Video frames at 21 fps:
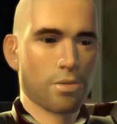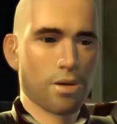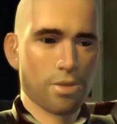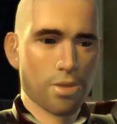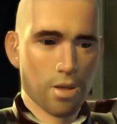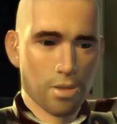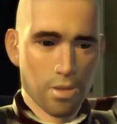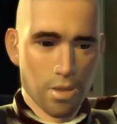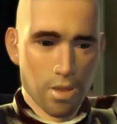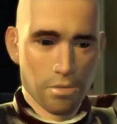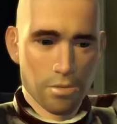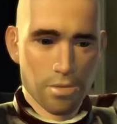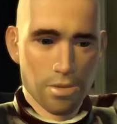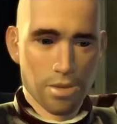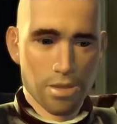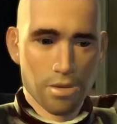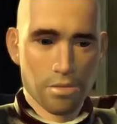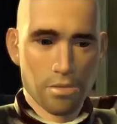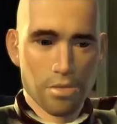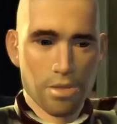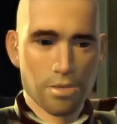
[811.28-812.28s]
Why the sudden
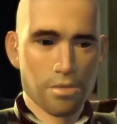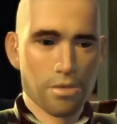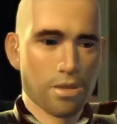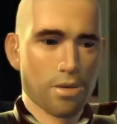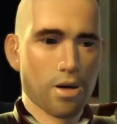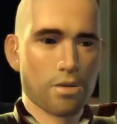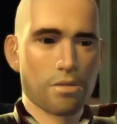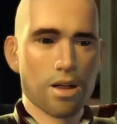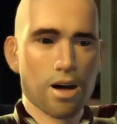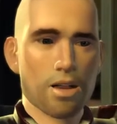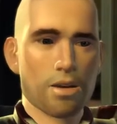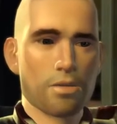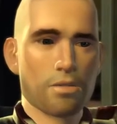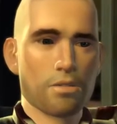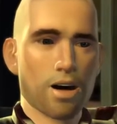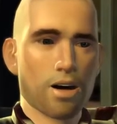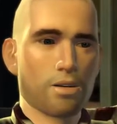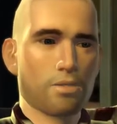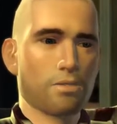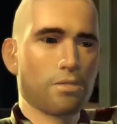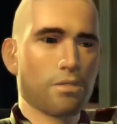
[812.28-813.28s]
interest in a
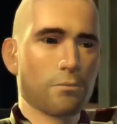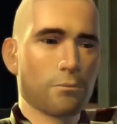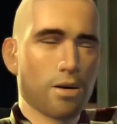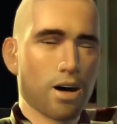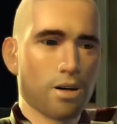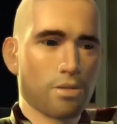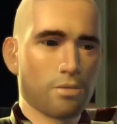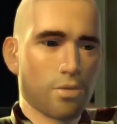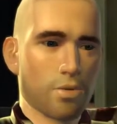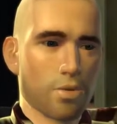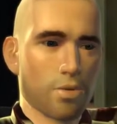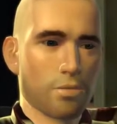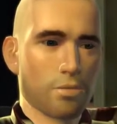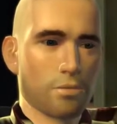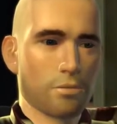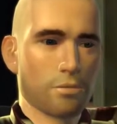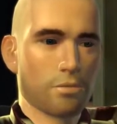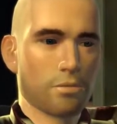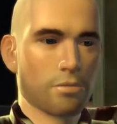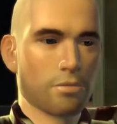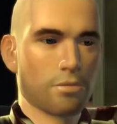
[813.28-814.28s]
long-lost spacer?
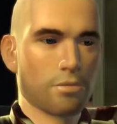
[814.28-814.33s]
